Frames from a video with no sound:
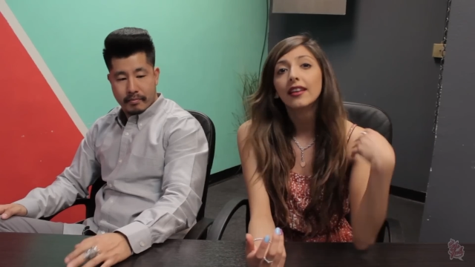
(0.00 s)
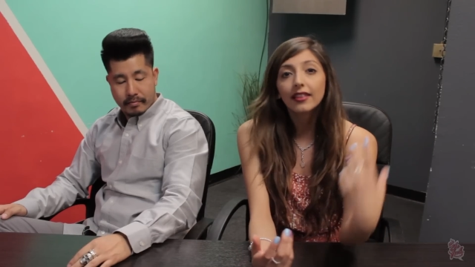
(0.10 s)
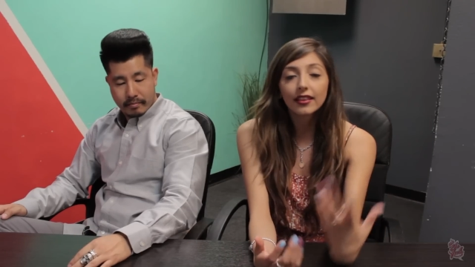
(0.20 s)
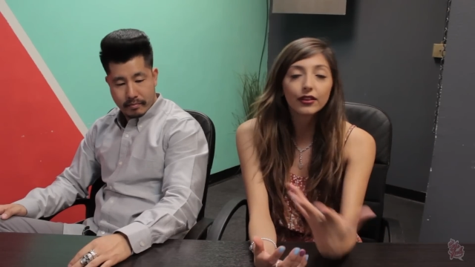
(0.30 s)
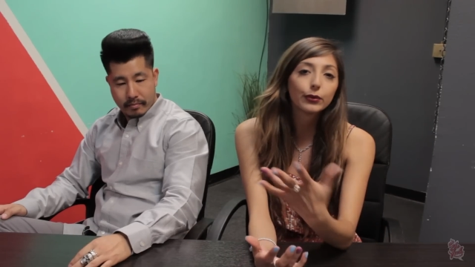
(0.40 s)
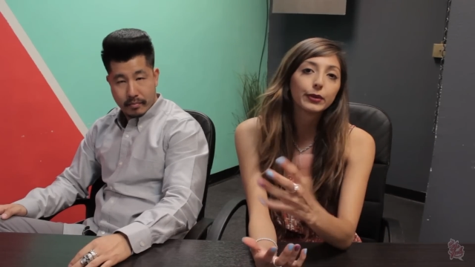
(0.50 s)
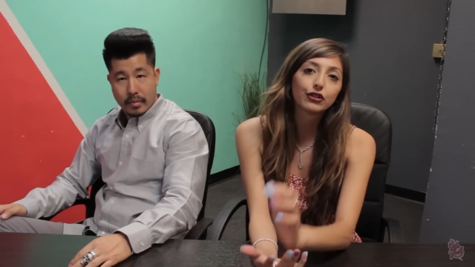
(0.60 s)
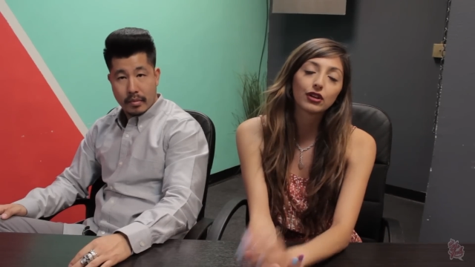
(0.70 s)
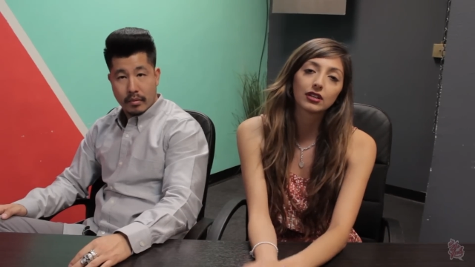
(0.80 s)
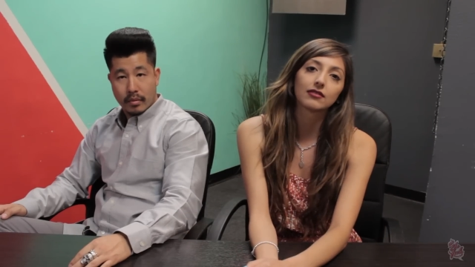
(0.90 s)
Speaker 1: then there'll be
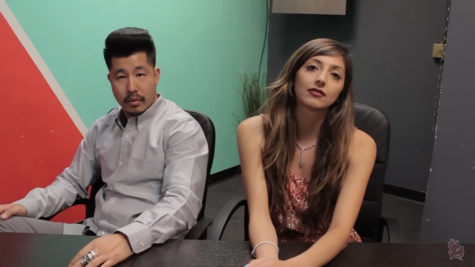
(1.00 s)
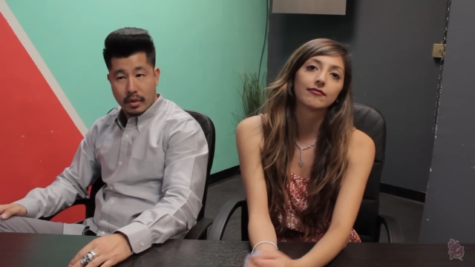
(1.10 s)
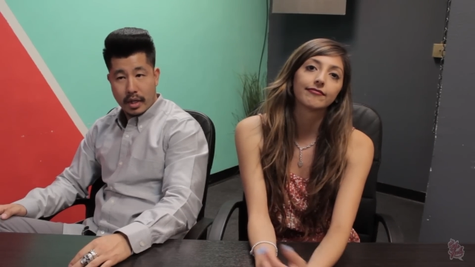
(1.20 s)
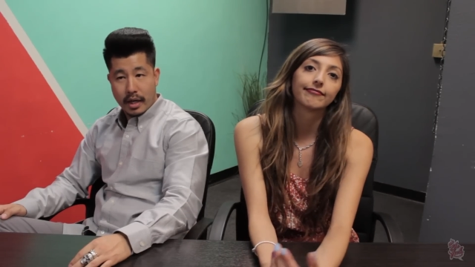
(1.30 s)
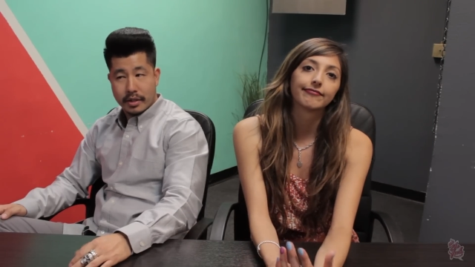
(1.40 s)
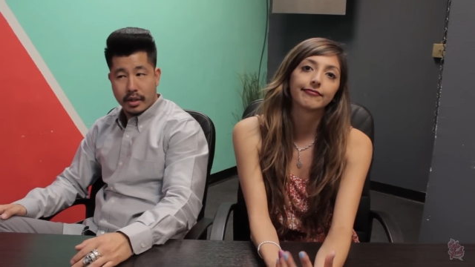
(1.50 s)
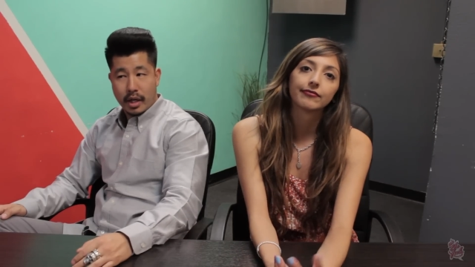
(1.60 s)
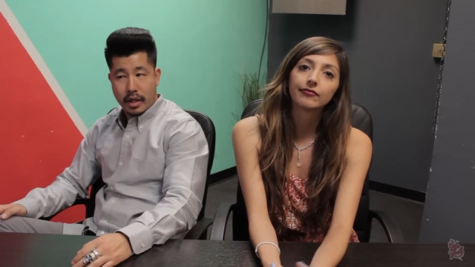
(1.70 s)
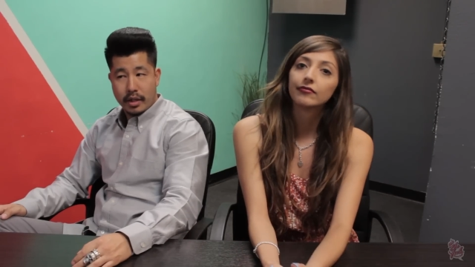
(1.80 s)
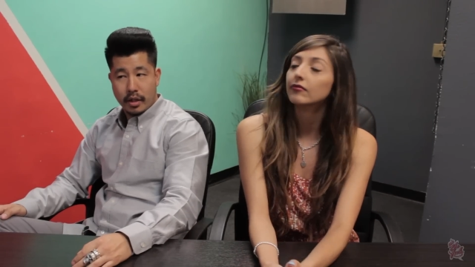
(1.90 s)
trust.
Speaker 2: Yeah, because a
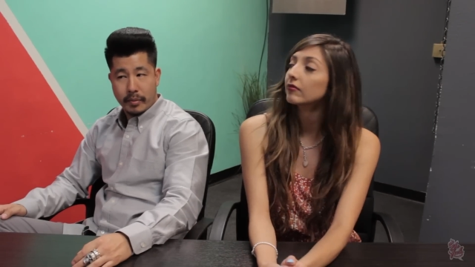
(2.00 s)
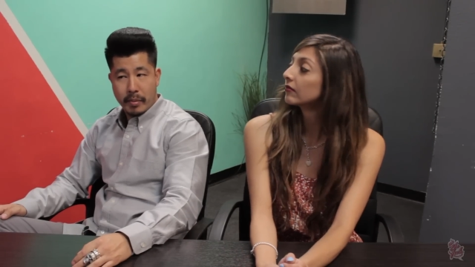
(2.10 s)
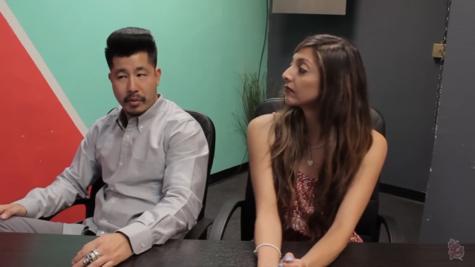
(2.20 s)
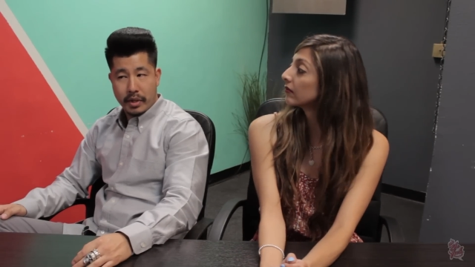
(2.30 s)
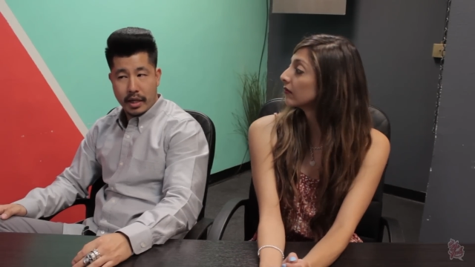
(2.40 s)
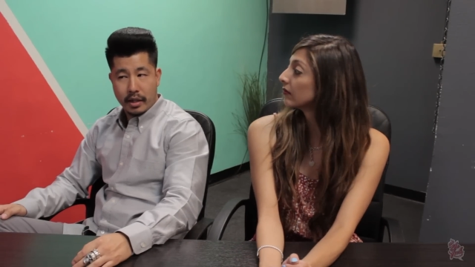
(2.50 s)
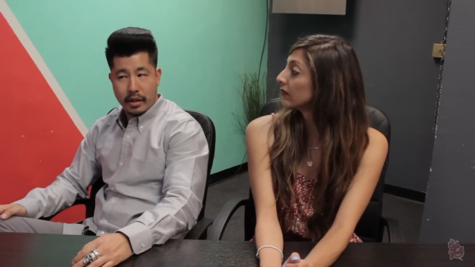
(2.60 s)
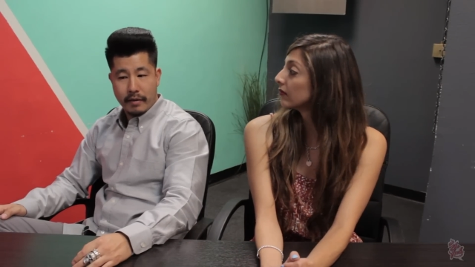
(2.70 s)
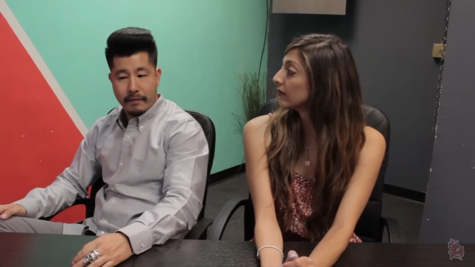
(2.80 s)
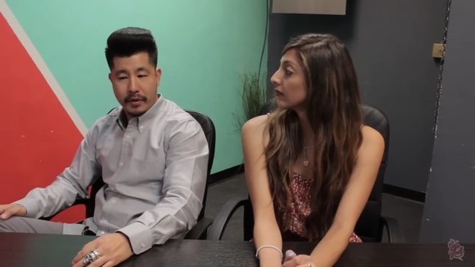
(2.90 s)
lot of young people, they
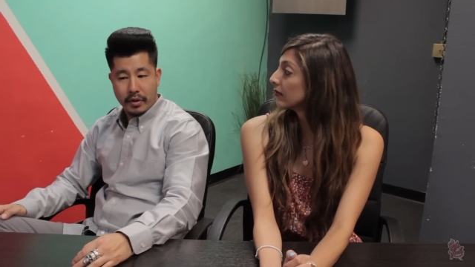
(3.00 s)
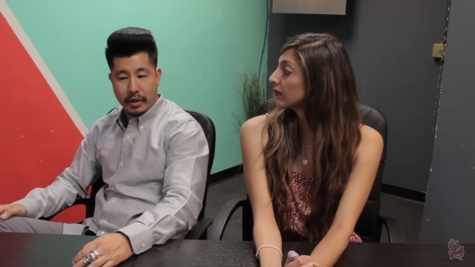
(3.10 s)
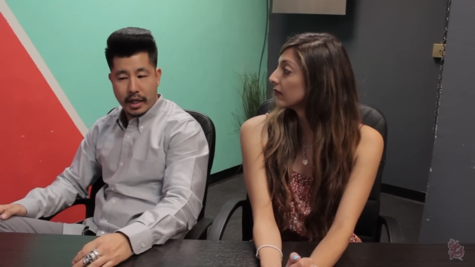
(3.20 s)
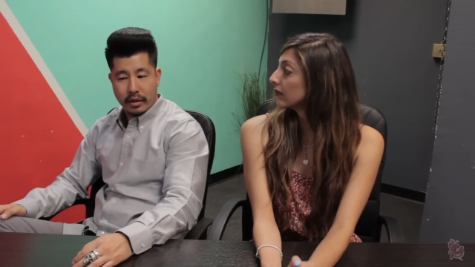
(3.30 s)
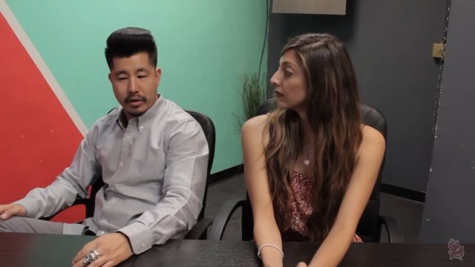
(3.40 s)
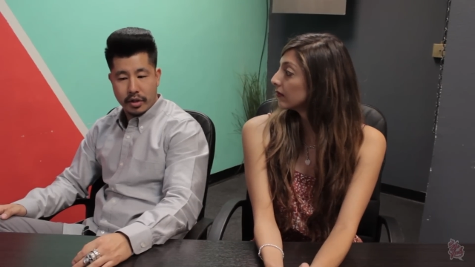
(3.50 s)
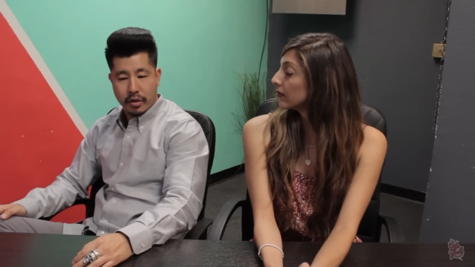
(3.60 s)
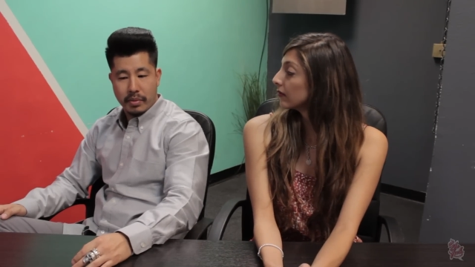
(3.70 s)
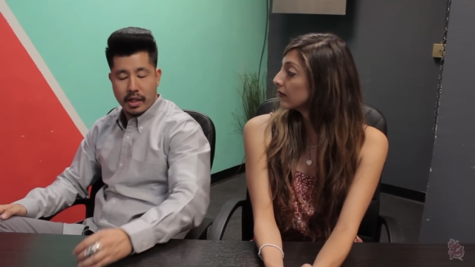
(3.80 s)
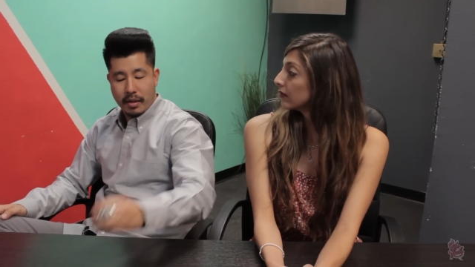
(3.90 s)
feel like there
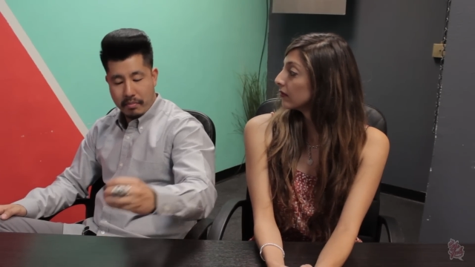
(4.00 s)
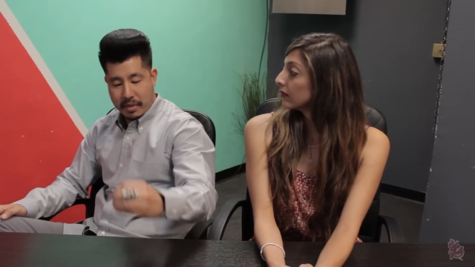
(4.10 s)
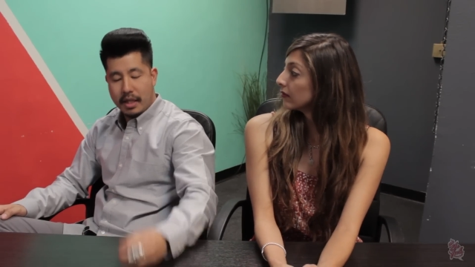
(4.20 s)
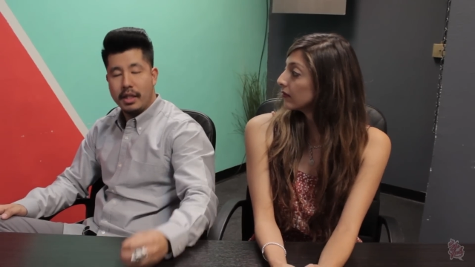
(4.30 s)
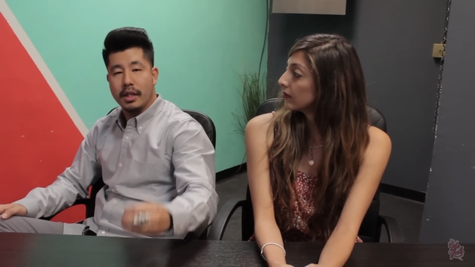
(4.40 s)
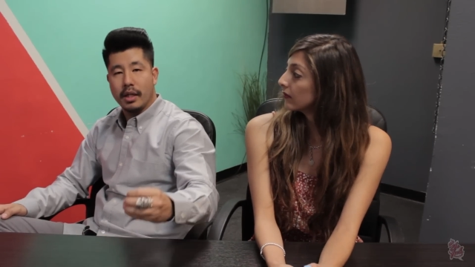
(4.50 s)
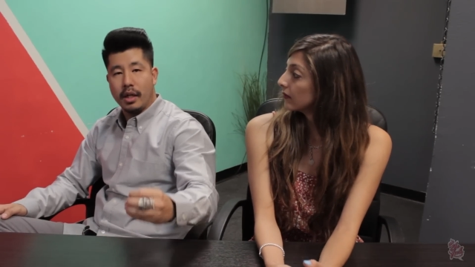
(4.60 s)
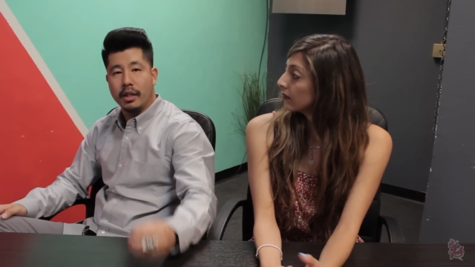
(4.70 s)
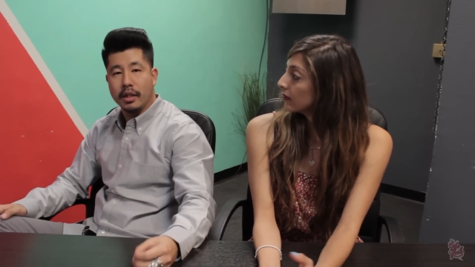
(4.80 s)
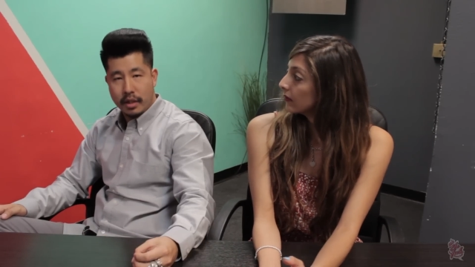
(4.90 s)
should be immediate,
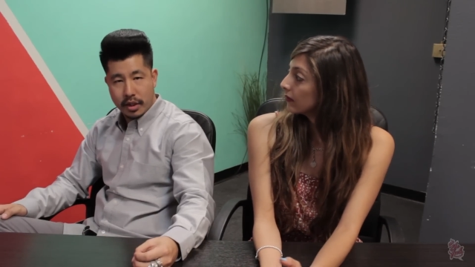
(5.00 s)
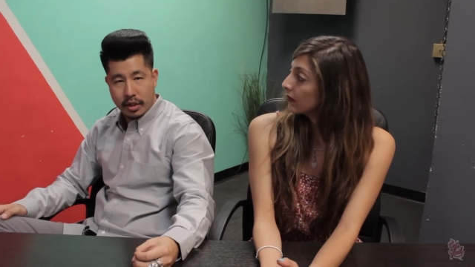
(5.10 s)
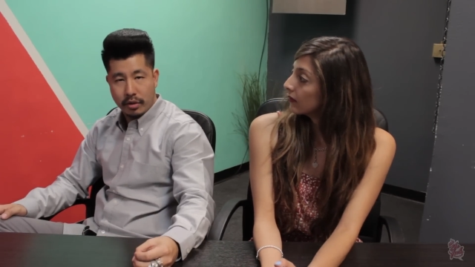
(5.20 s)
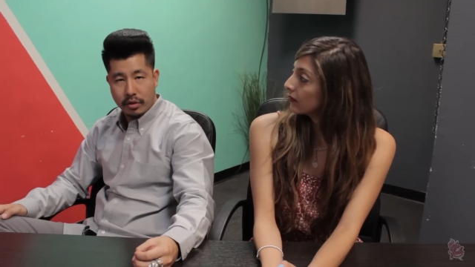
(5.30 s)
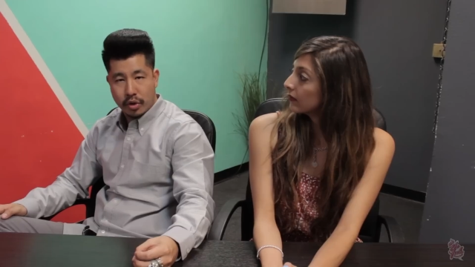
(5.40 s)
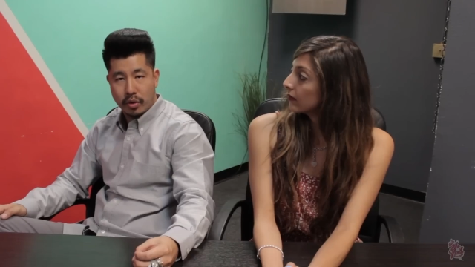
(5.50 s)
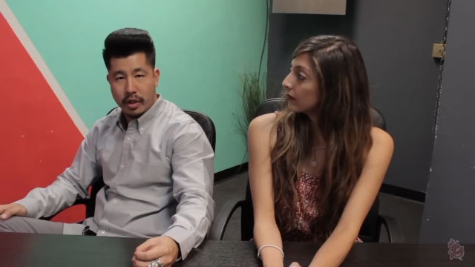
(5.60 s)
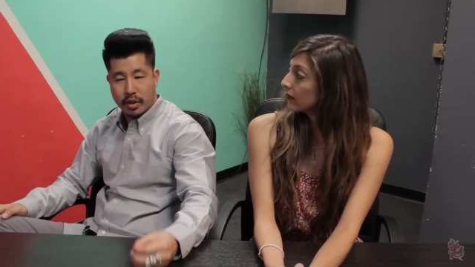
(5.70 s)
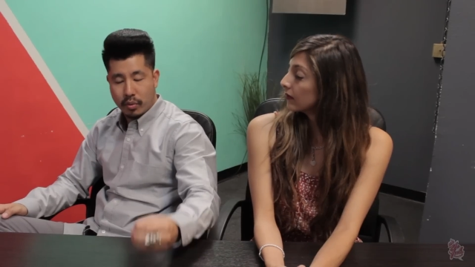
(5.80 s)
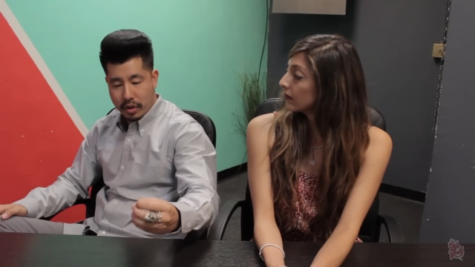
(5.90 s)
unconditional
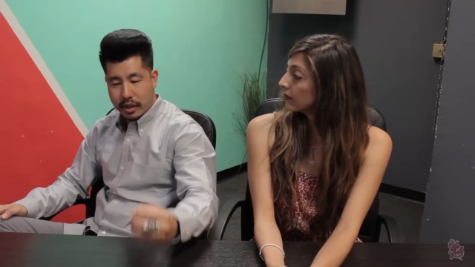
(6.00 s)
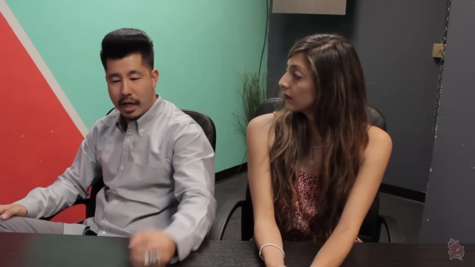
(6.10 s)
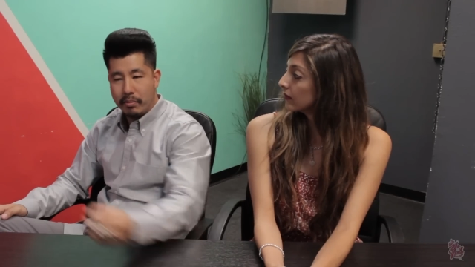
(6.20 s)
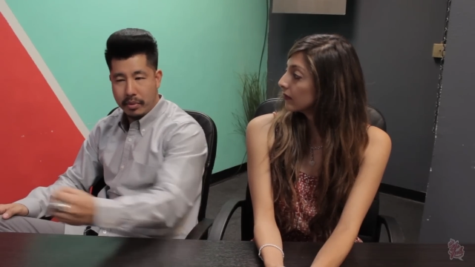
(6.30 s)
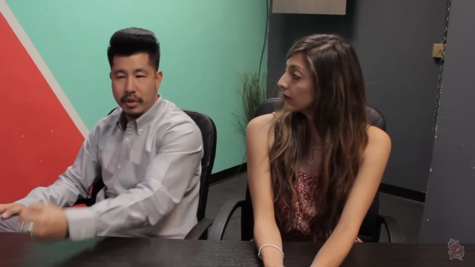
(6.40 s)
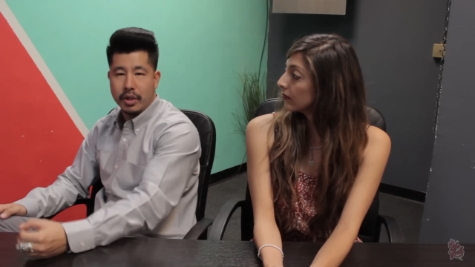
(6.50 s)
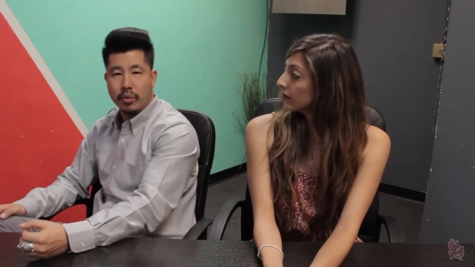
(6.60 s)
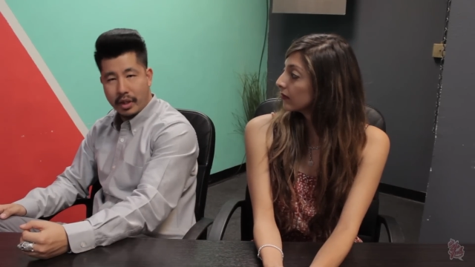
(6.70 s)
trust without building a